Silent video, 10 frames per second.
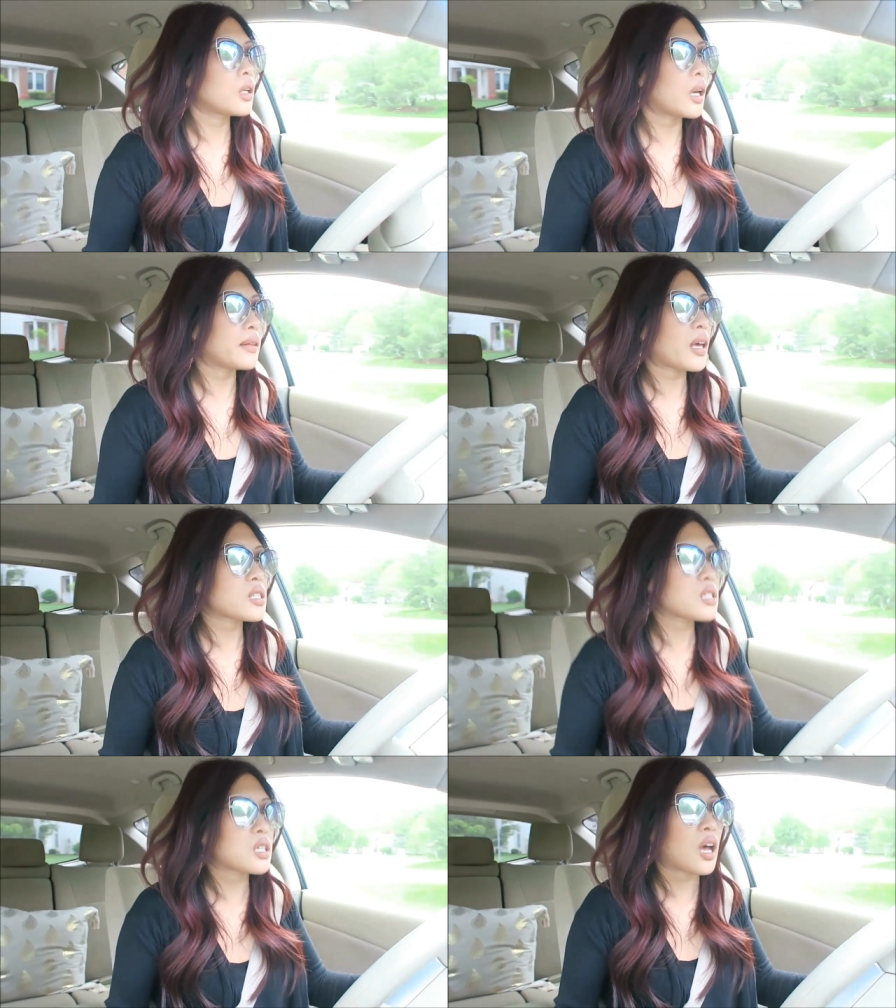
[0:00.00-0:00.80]
and
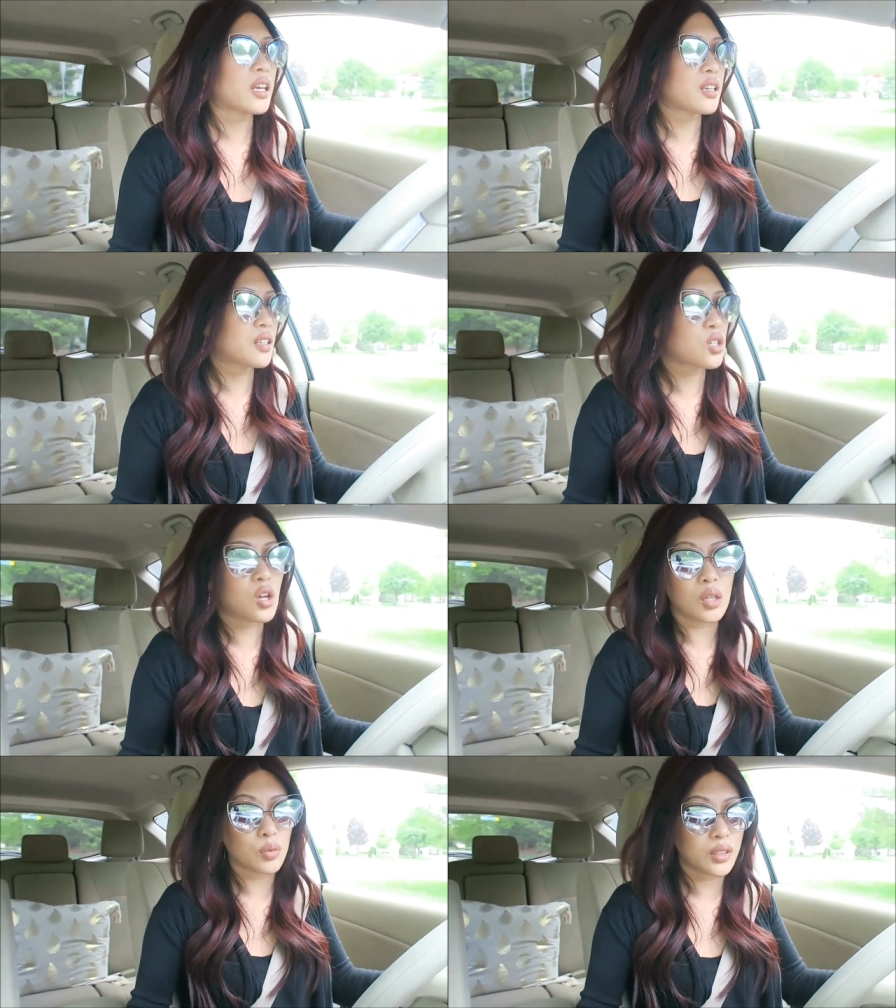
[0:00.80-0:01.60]
that's, I guess that's
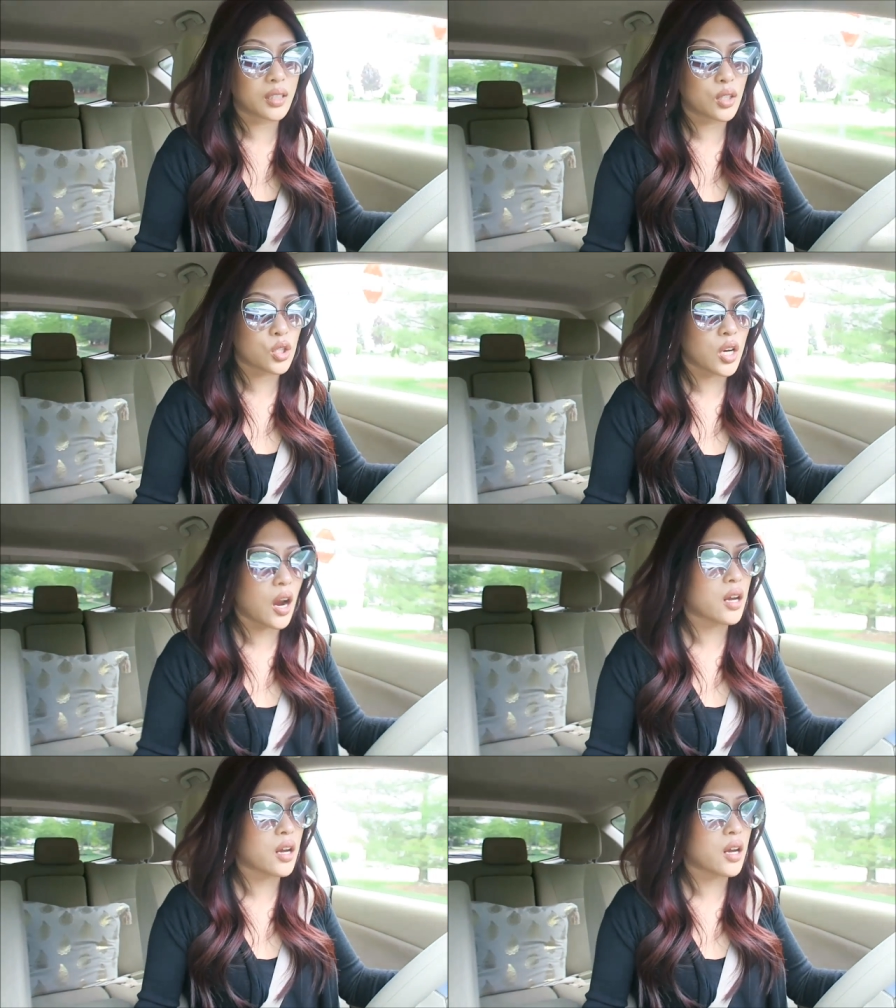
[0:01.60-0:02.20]
all I'm really gonna share.